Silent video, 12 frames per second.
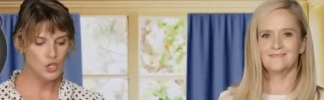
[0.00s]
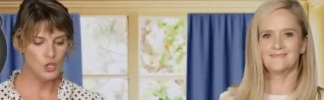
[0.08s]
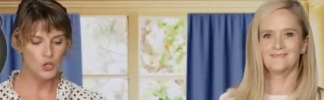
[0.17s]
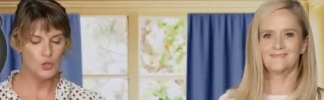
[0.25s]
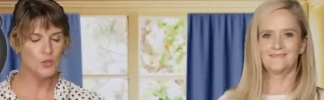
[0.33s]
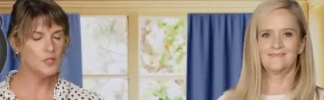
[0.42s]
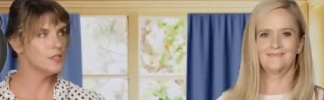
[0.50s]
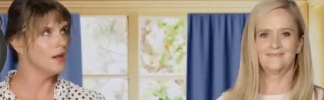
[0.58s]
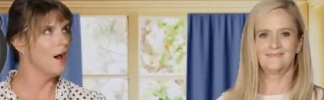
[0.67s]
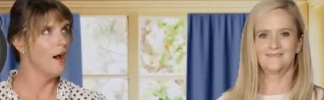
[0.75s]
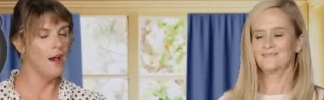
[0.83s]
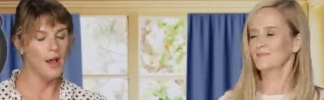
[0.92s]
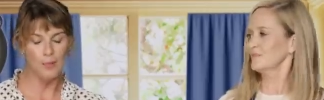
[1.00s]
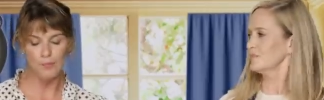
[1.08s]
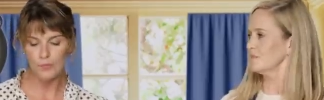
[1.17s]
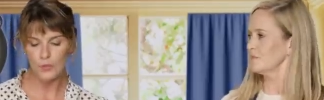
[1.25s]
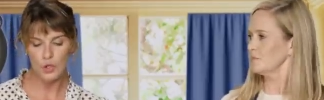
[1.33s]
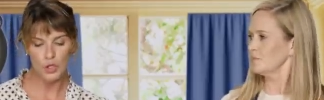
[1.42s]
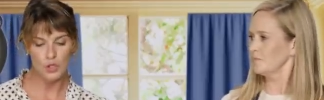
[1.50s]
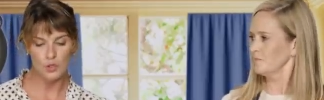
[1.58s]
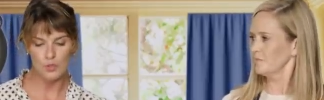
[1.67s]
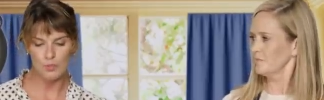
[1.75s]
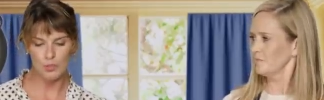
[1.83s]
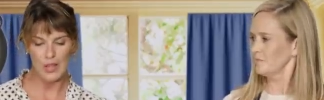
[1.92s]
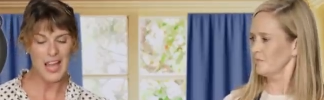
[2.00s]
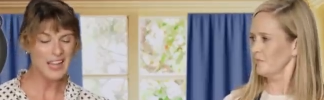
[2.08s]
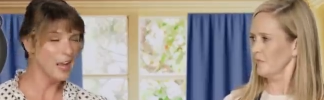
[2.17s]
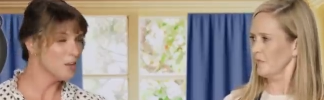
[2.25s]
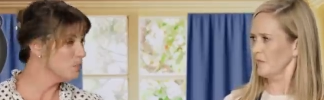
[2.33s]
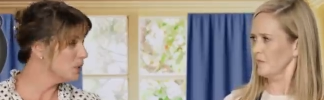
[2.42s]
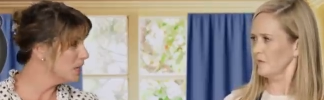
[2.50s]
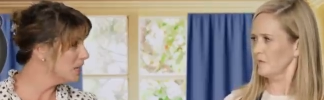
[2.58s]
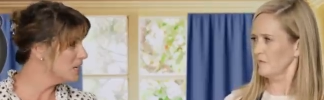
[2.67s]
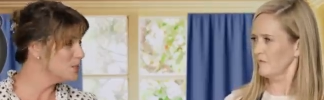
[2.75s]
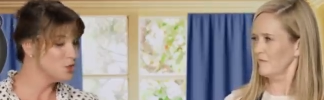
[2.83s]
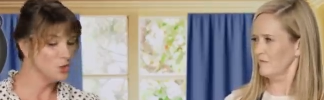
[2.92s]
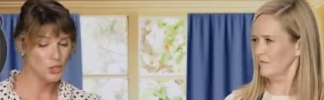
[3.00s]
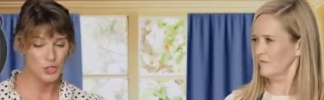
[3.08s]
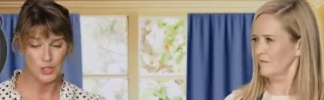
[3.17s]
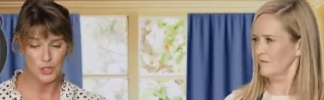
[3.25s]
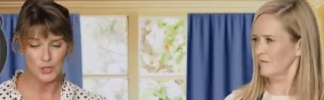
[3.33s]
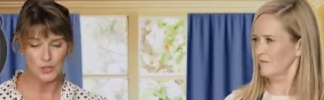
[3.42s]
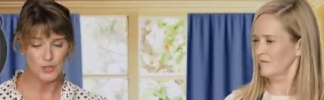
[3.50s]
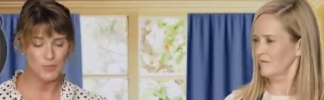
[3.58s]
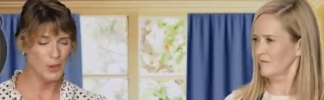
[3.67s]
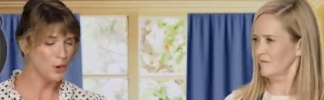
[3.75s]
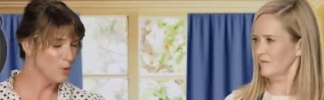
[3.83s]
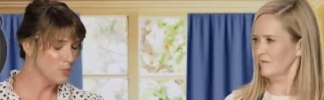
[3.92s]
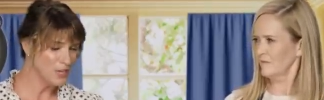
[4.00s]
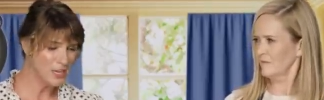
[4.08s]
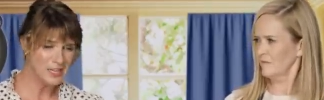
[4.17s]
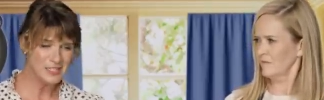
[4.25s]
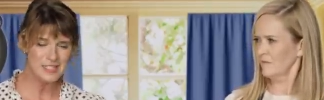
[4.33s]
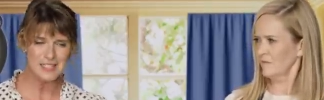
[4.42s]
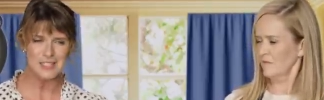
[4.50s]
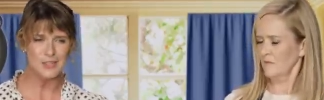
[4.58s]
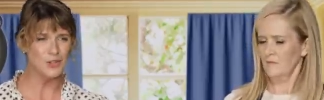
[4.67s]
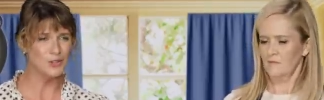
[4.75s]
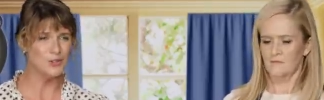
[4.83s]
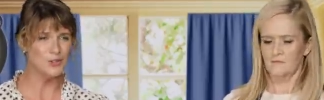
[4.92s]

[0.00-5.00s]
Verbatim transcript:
Speaker 1: use um, you could use black-eyed peas. You could use butter beans. You could